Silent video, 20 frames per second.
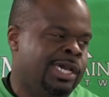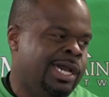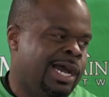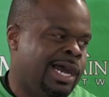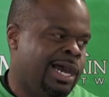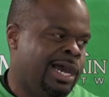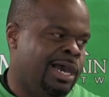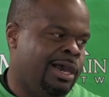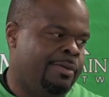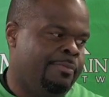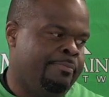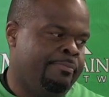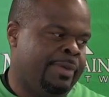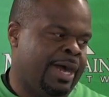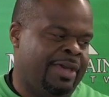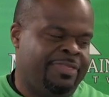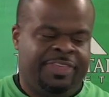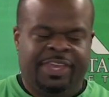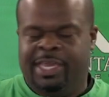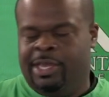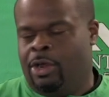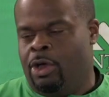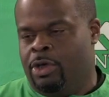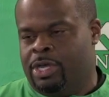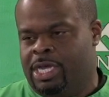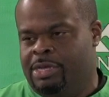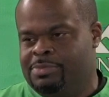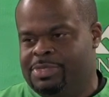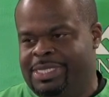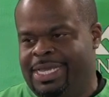I think it all
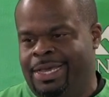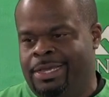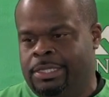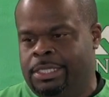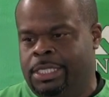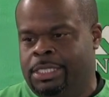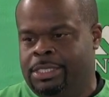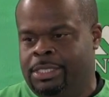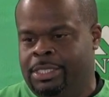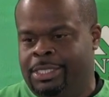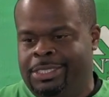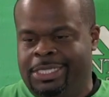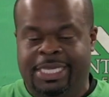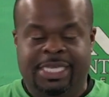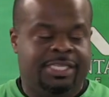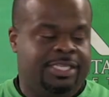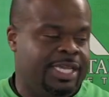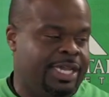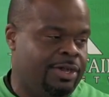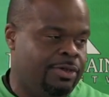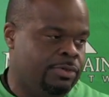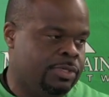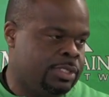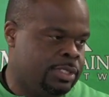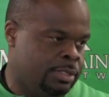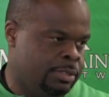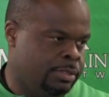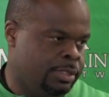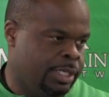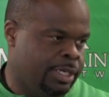comes down to the
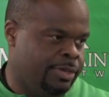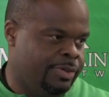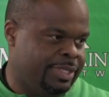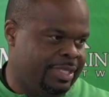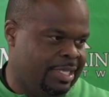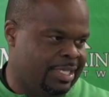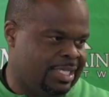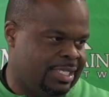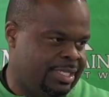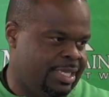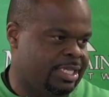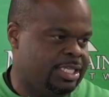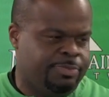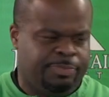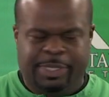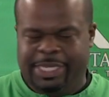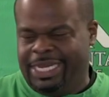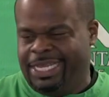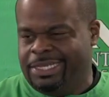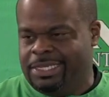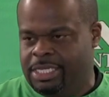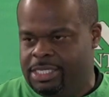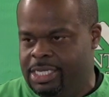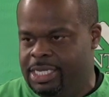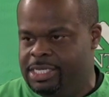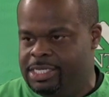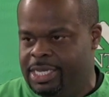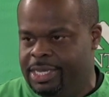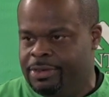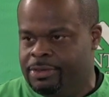details, you know, and discipline in the
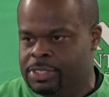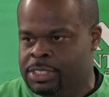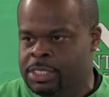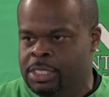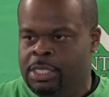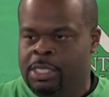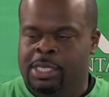details.